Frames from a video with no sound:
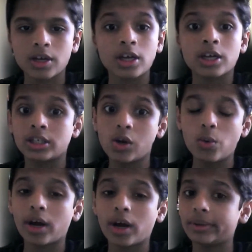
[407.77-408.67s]
So
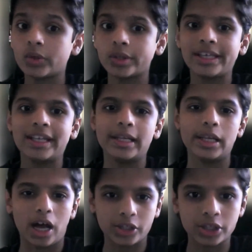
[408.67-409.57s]
coming to the
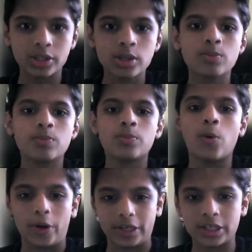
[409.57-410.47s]
last
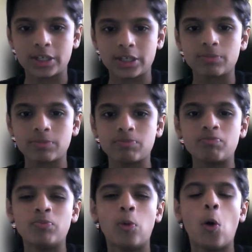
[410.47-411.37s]
point
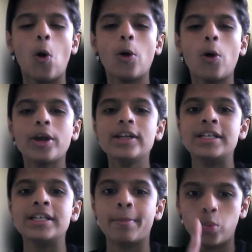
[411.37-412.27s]
number
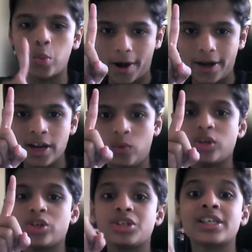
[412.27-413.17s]
1, which
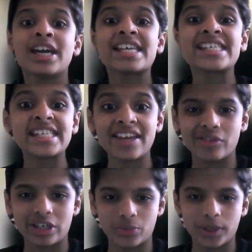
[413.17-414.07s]
is
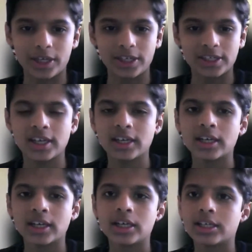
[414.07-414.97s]
saving trees.
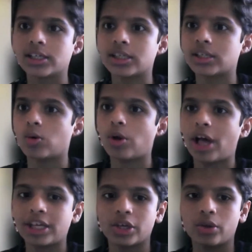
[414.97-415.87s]
So
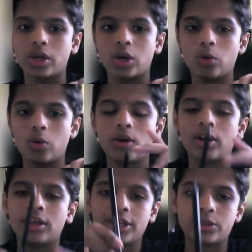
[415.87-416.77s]
as you know,
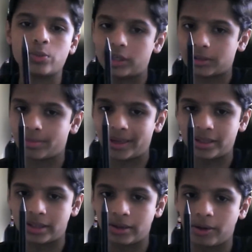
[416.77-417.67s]
this woodless
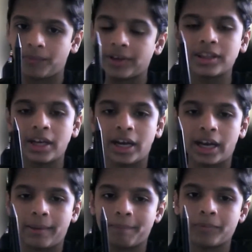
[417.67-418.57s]
pencil, in the
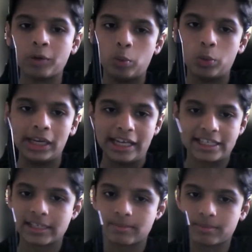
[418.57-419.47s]
name
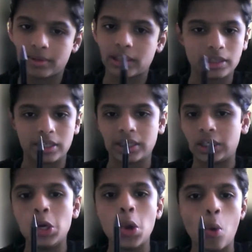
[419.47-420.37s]
woodless,
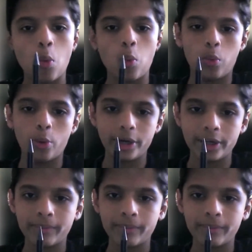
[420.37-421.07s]
meaning no wood.